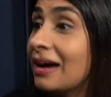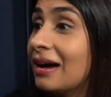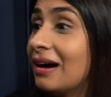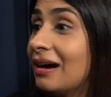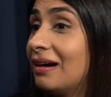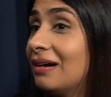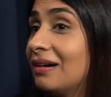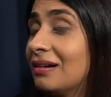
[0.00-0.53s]

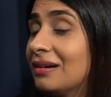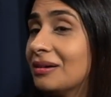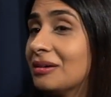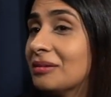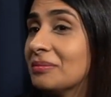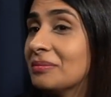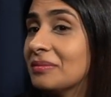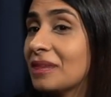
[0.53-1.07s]

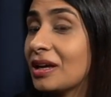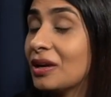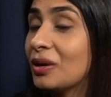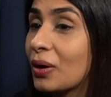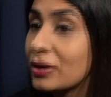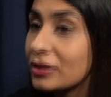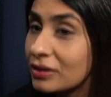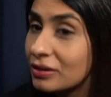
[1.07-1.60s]
A
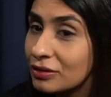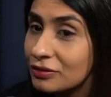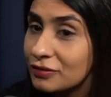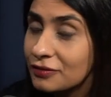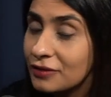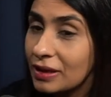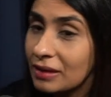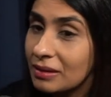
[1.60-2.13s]
lot of
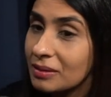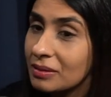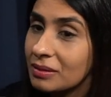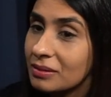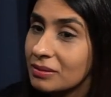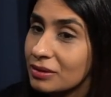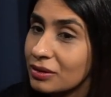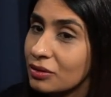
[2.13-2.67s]

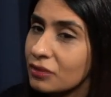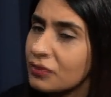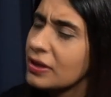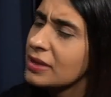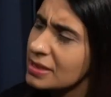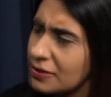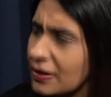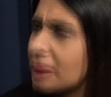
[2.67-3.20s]

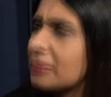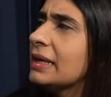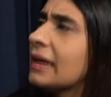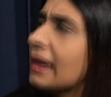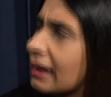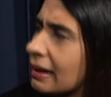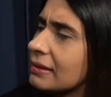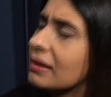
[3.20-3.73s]
friends and family
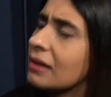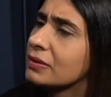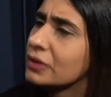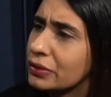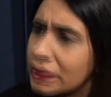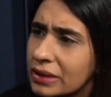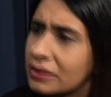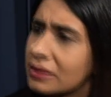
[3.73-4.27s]
and other
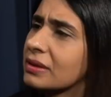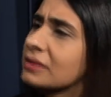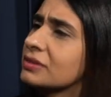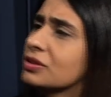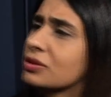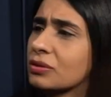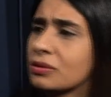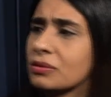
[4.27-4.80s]
readers
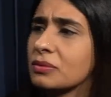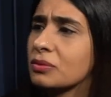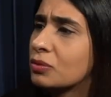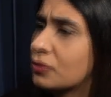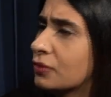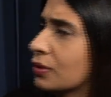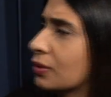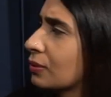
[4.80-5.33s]

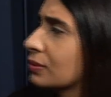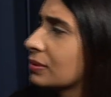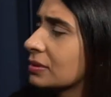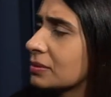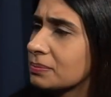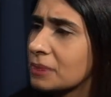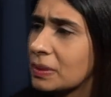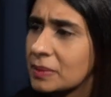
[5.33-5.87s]
who follow
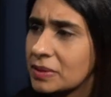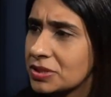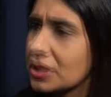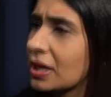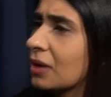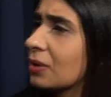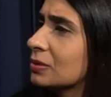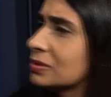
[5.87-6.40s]
the publishing
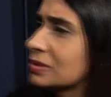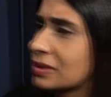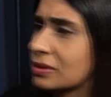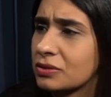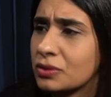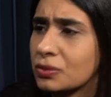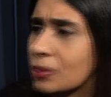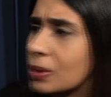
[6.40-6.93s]
house and
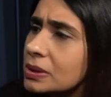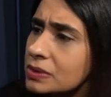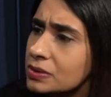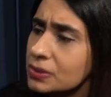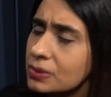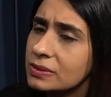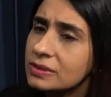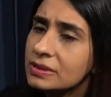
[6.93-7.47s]
through
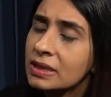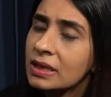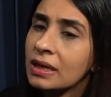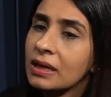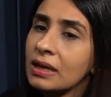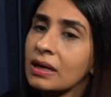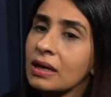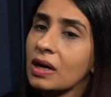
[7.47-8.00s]
Waterstones,
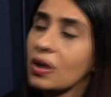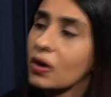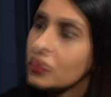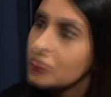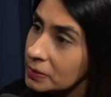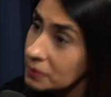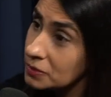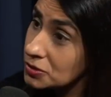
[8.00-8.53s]
a lot
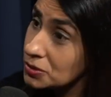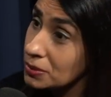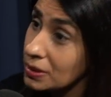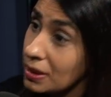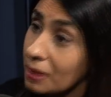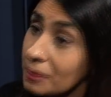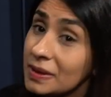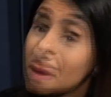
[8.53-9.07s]
of people showed
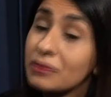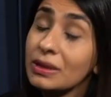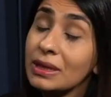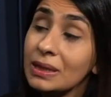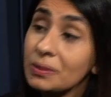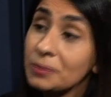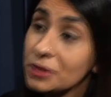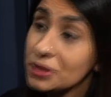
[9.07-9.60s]
up. They
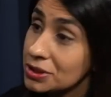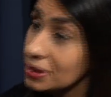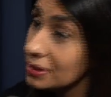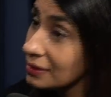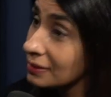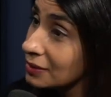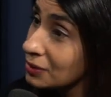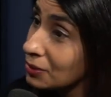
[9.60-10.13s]
really
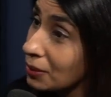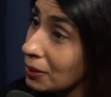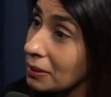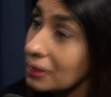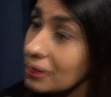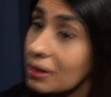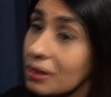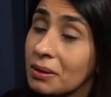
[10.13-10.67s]
appreciated the
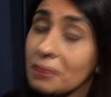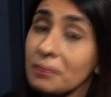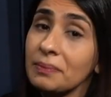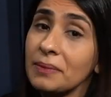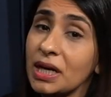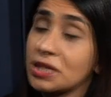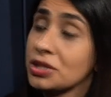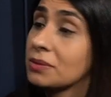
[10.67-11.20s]
talk.
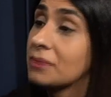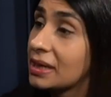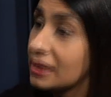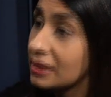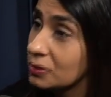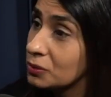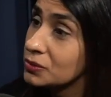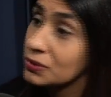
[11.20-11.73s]
Aisha
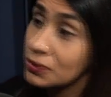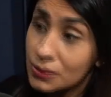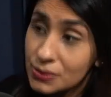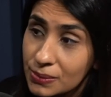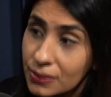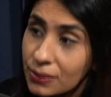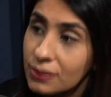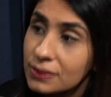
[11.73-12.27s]
Malik, who's
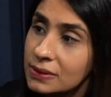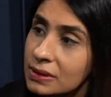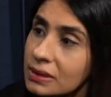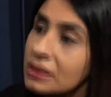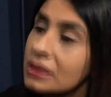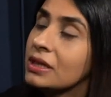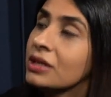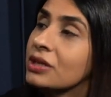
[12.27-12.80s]
also an author,
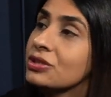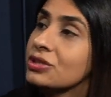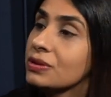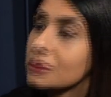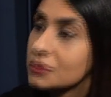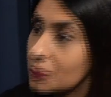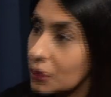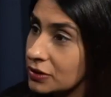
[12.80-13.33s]
she
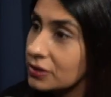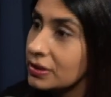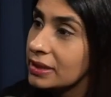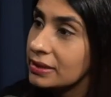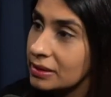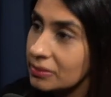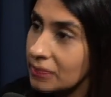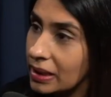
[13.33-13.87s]
was
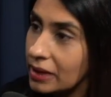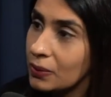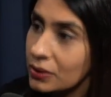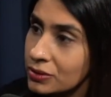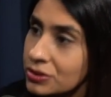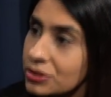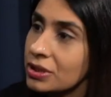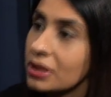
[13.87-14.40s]
moderating my
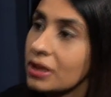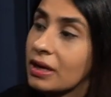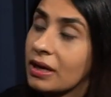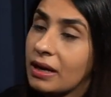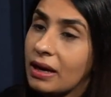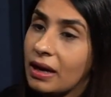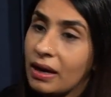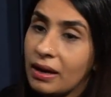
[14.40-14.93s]
launch
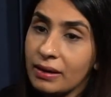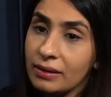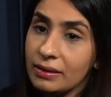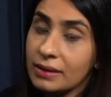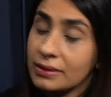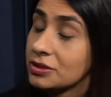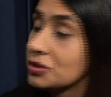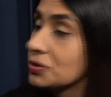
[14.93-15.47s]
and
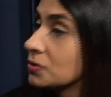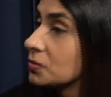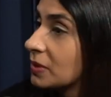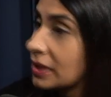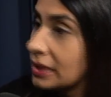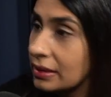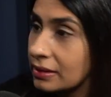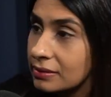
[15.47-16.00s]
I think she was
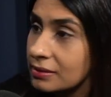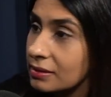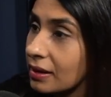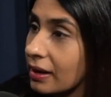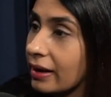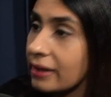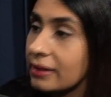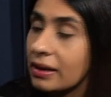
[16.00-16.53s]
brilliant,
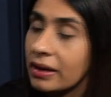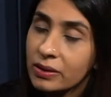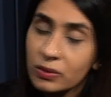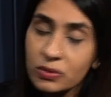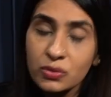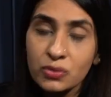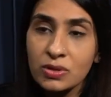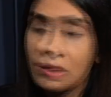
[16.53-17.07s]
and I
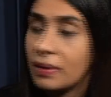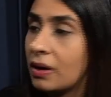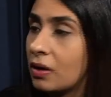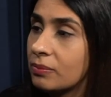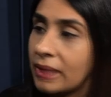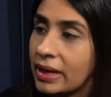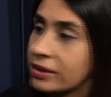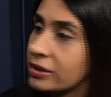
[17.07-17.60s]
also somehow
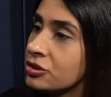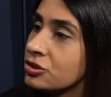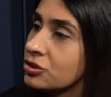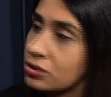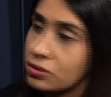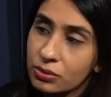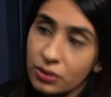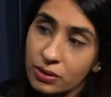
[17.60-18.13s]

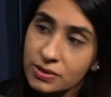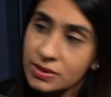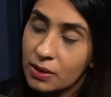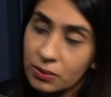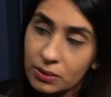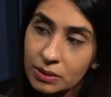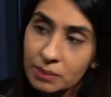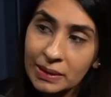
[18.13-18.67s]
managed to not
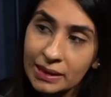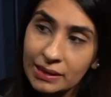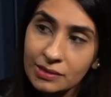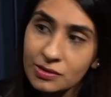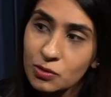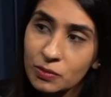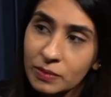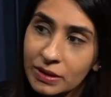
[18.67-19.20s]
sound completely
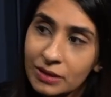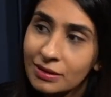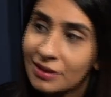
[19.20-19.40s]
stupid.